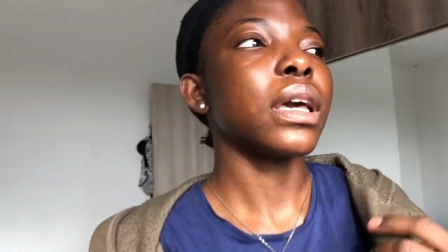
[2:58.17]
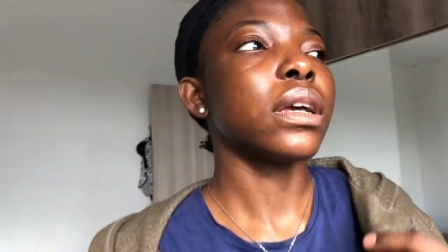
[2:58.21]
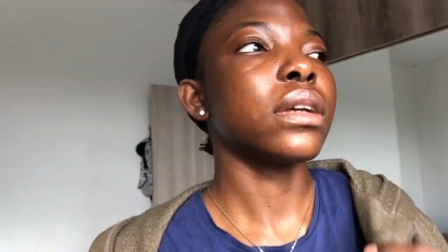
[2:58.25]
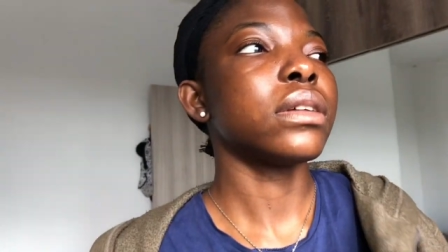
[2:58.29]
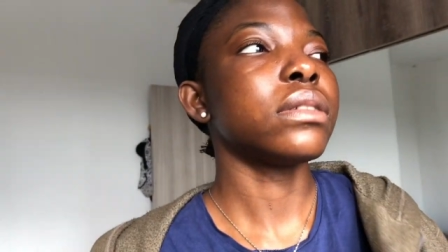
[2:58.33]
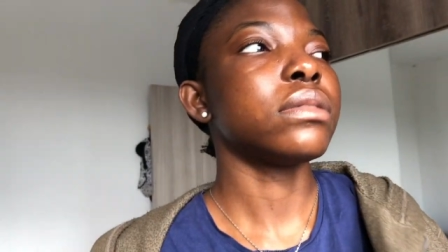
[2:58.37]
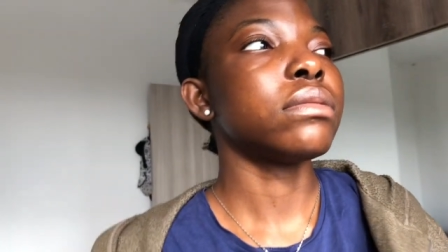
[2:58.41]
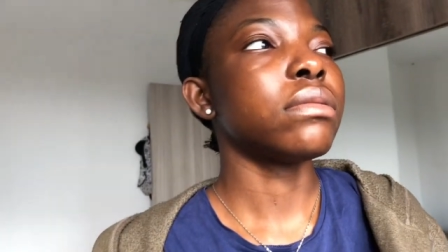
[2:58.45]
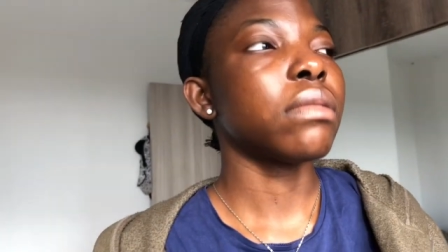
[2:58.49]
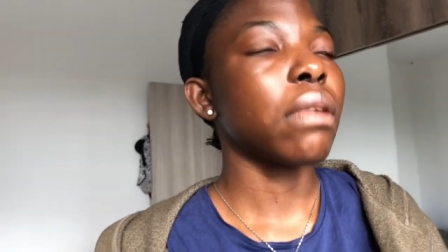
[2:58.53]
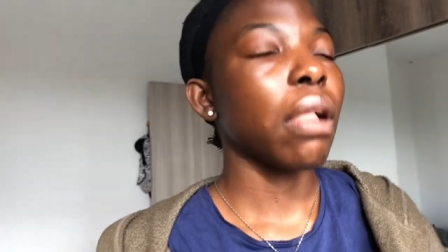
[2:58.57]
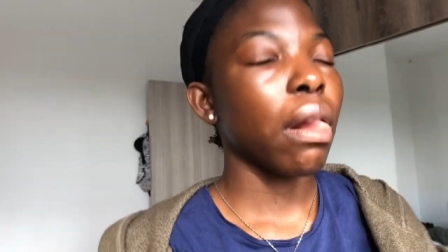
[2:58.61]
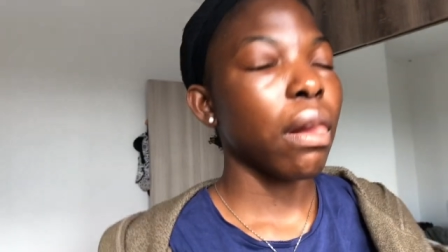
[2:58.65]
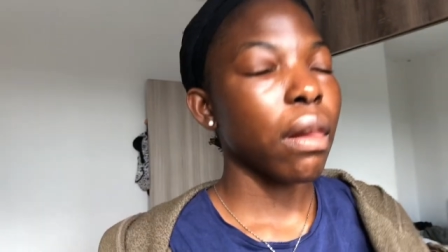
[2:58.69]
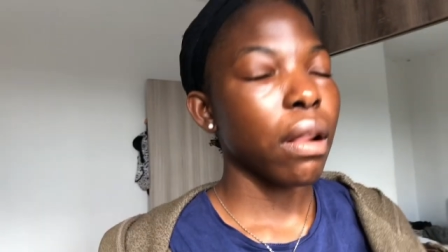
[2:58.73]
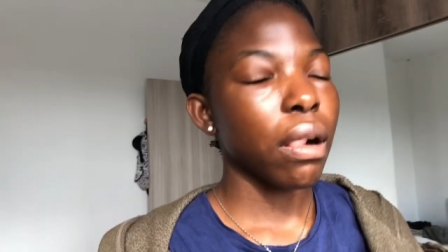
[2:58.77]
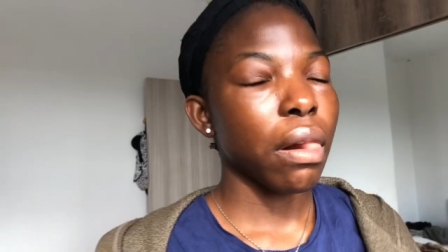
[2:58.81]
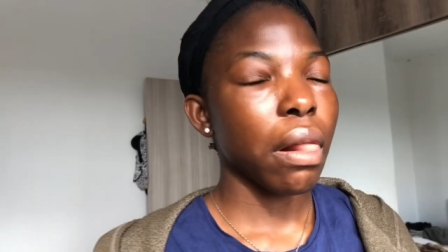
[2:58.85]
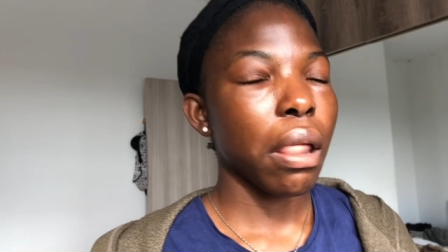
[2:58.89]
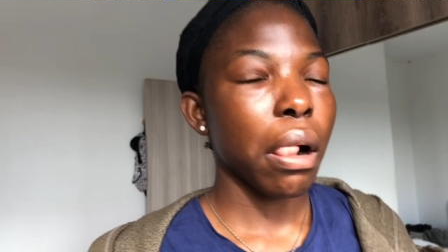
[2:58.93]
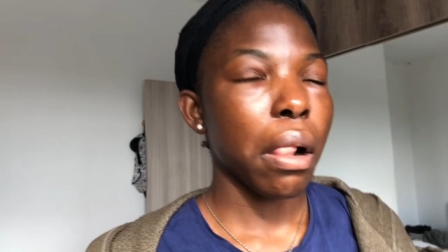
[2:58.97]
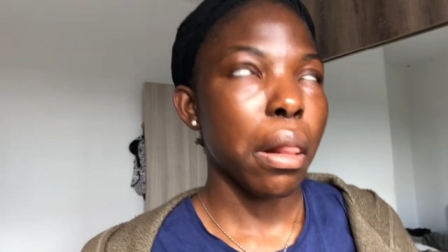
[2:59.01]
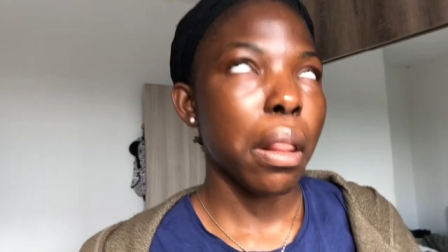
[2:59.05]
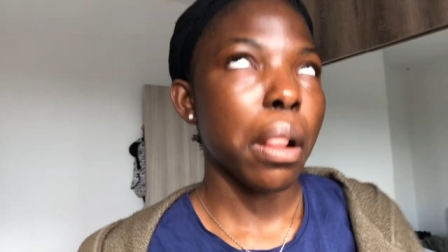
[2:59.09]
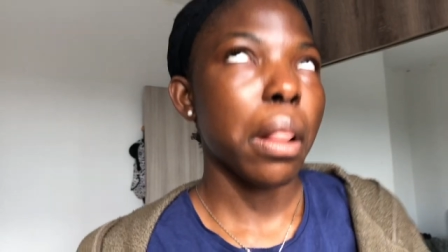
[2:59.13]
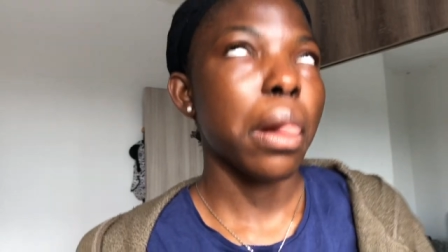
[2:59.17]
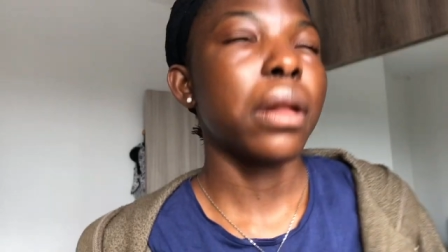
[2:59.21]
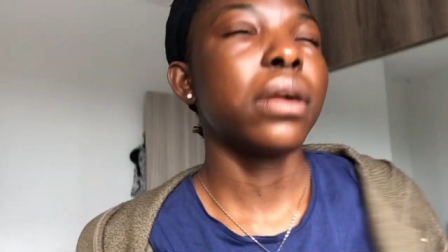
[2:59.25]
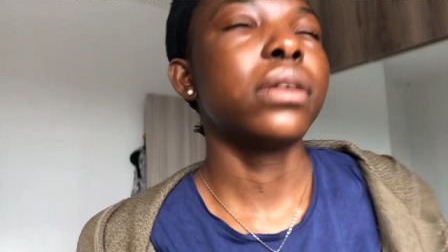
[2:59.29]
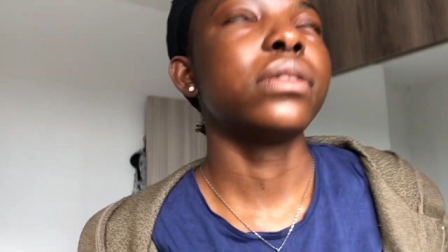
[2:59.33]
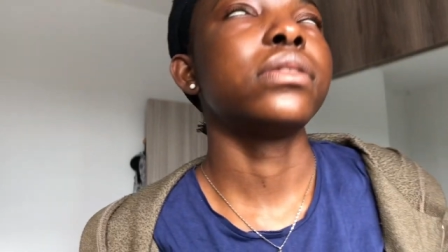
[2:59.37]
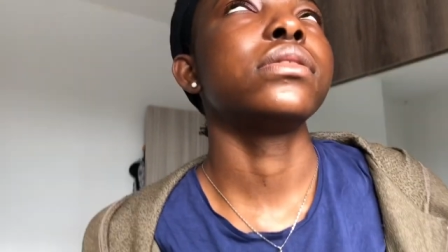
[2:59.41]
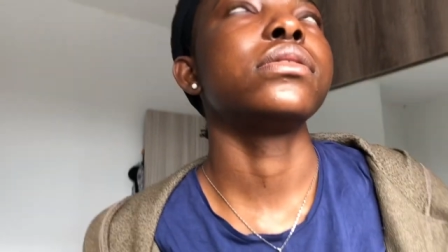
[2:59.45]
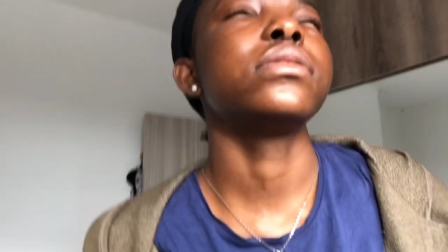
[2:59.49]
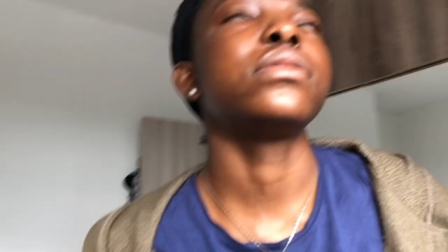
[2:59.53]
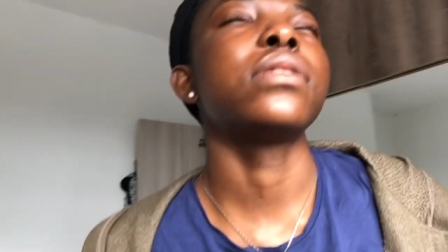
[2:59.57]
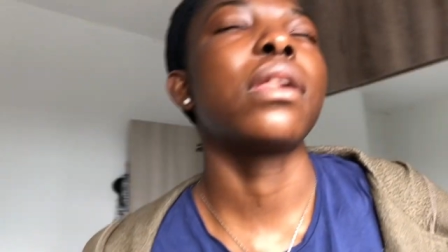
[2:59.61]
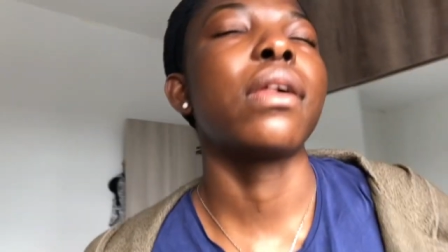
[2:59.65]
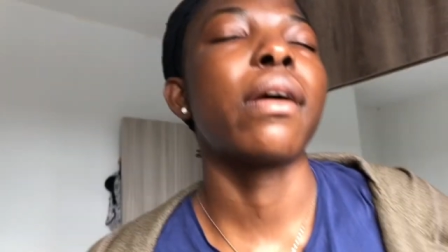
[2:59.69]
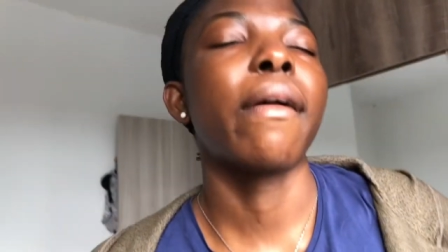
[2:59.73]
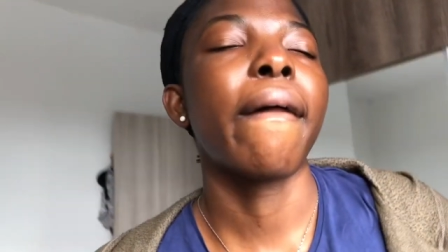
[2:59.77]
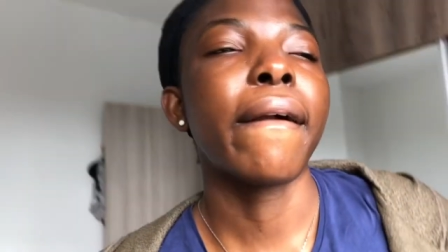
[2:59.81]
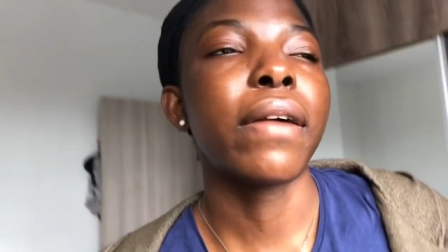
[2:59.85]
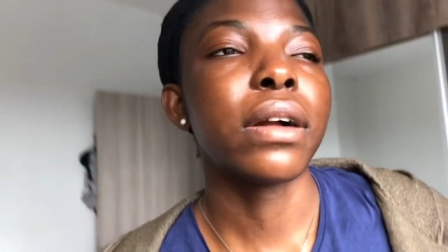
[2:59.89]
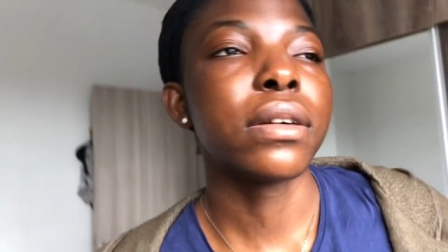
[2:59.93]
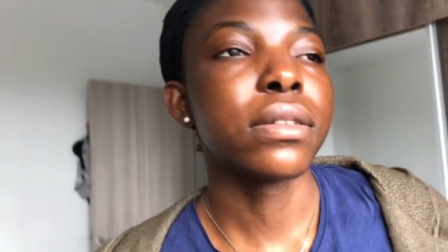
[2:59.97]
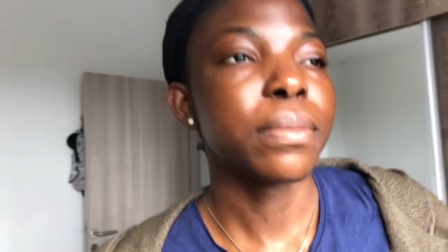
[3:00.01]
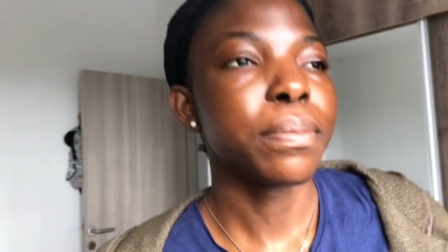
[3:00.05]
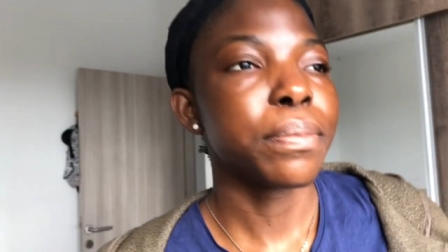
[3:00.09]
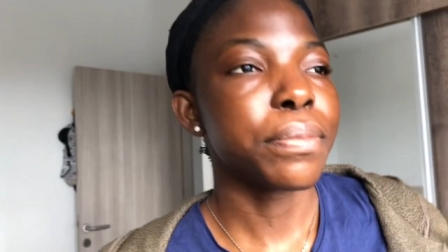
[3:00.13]

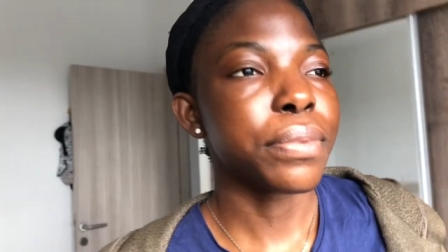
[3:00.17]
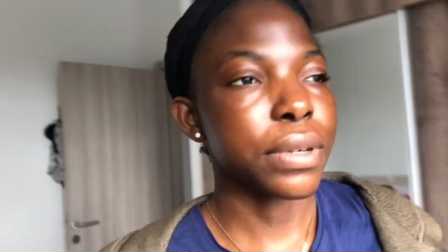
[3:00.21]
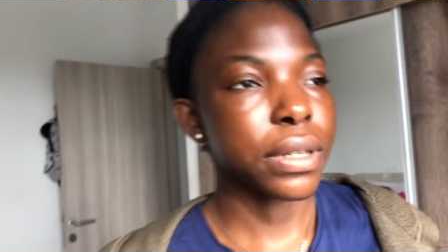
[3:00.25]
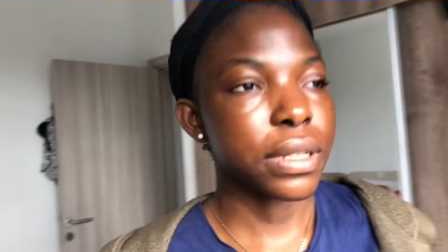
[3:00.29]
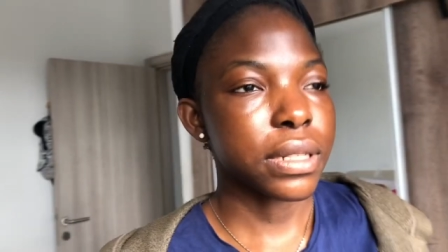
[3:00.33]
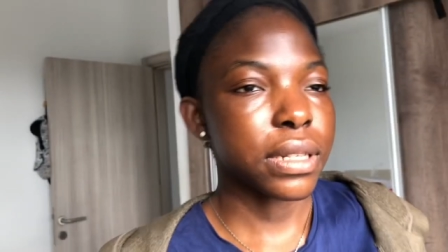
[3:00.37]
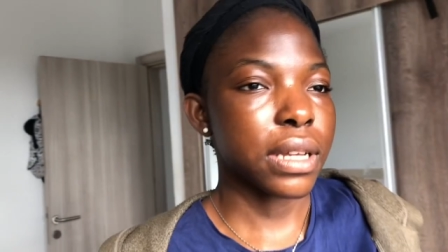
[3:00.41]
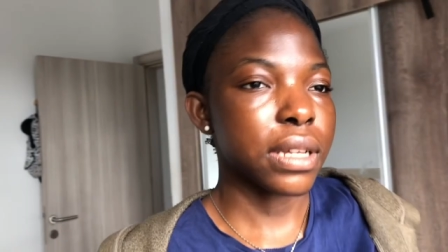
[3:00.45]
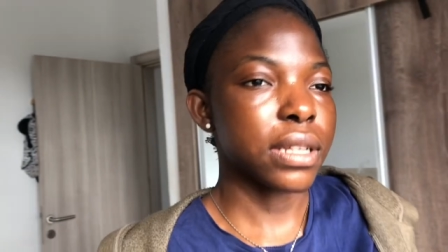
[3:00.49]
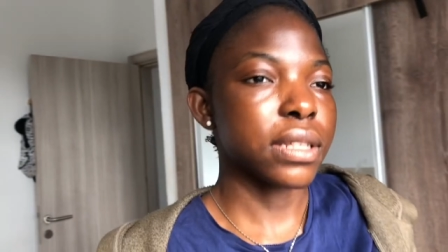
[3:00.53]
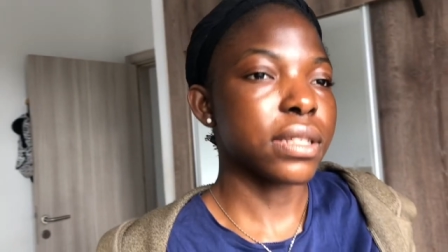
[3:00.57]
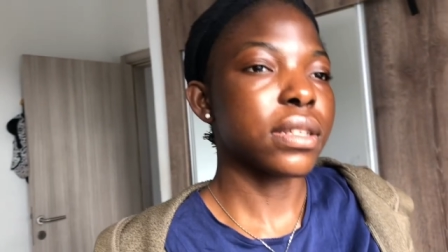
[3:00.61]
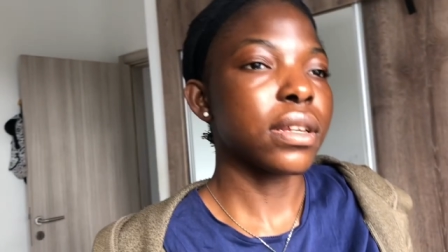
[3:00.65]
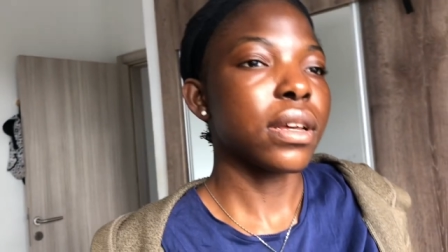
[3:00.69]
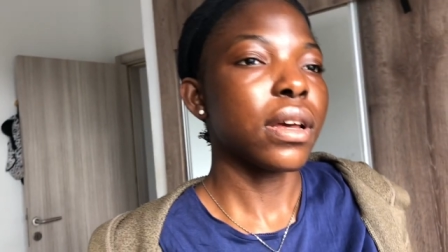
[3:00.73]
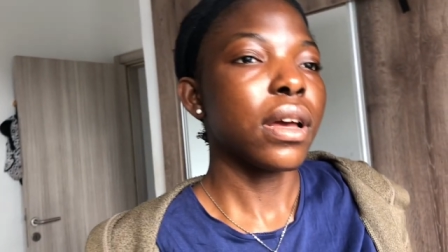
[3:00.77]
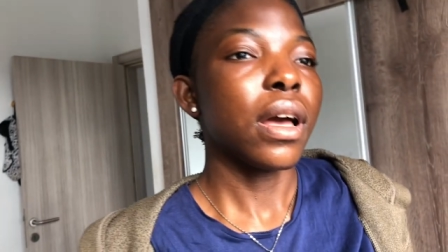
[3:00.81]
uh, process.